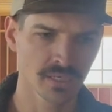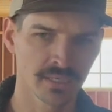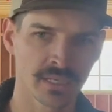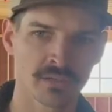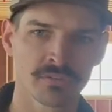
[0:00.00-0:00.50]

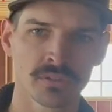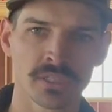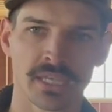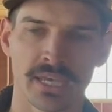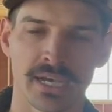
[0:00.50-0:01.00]
Now, if you
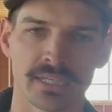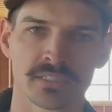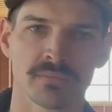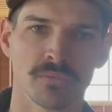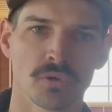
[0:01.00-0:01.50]
look at
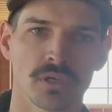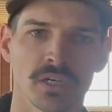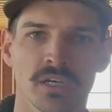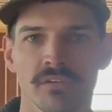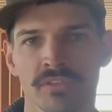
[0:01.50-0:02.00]
more
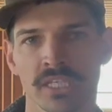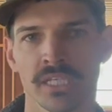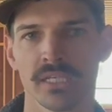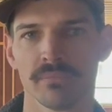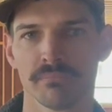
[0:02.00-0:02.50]
of
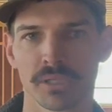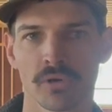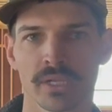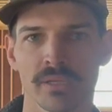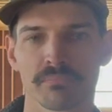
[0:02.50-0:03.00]
the
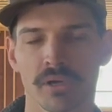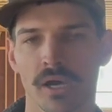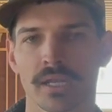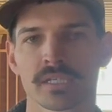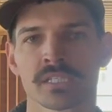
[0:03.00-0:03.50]
blown-in
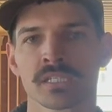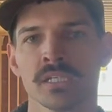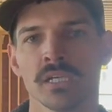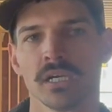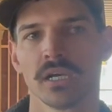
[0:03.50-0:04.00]
products,
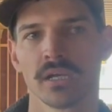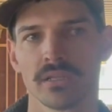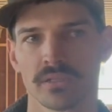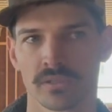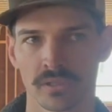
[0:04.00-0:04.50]

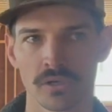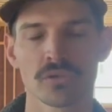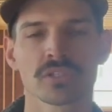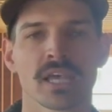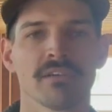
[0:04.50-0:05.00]

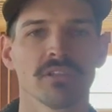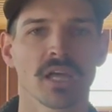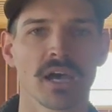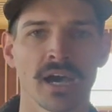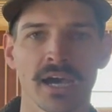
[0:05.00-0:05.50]
those have a
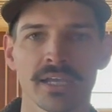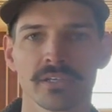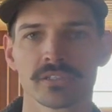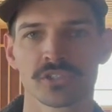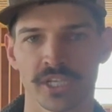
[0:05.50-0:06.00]
lot
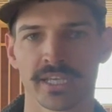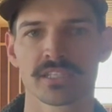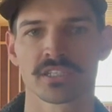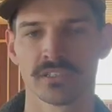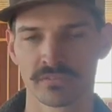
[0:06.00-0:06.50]
higher
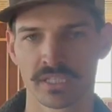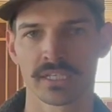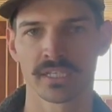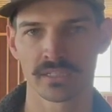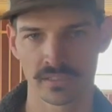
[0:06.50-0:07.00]
chance of
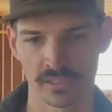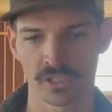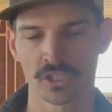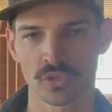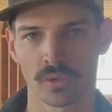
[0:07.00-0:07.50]
getting a
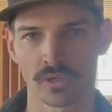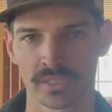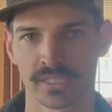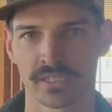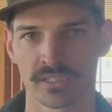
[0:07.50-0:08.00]
good
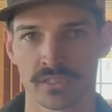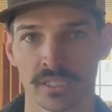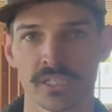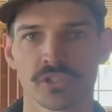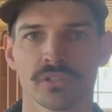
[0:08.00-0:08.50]
quality
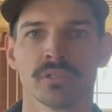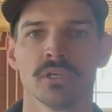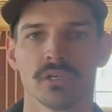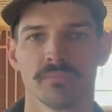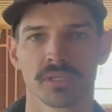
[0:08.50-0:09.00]
installation
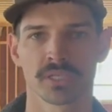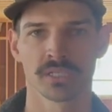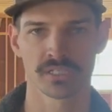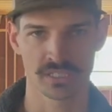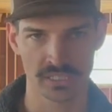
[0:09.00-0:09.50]

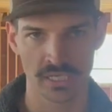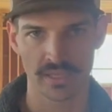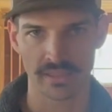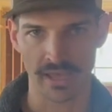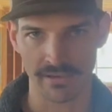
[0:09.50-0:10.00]
because
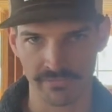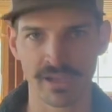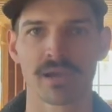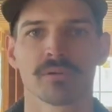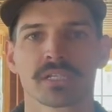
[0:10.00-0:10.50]
that
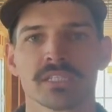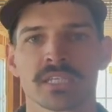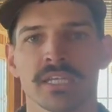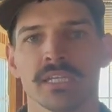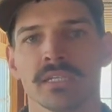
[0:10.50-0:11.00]
fabric is
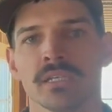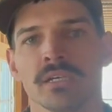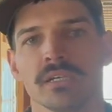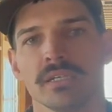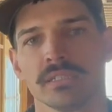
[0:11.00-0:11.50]
getting
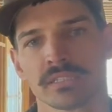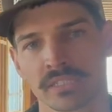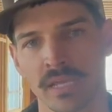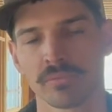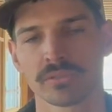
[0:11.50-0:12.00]

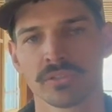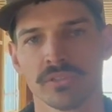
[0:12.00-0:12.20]
stapled to